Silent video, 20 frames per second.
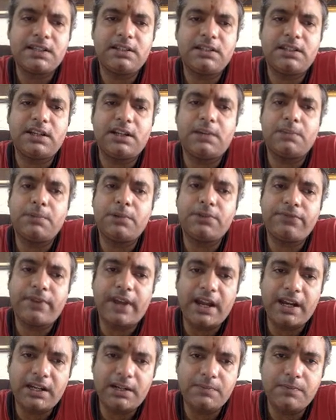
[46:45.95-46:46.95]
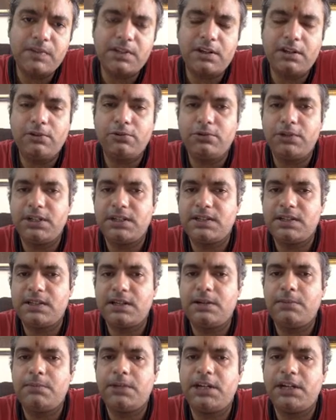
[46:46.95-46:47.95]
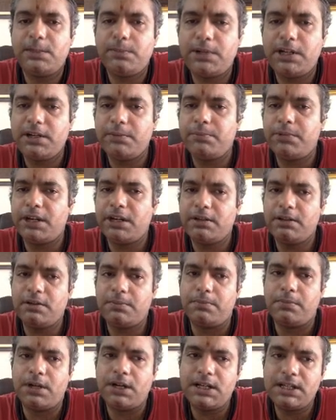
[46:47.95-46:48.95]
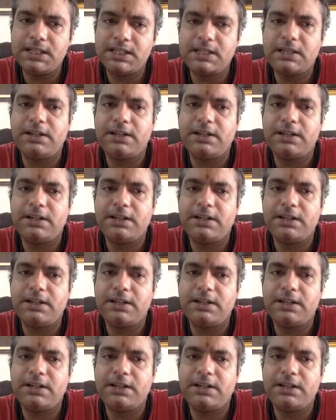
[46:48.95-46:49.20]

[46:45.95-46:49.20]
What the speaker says: the number of atoms in a unit cell multiplied by the mass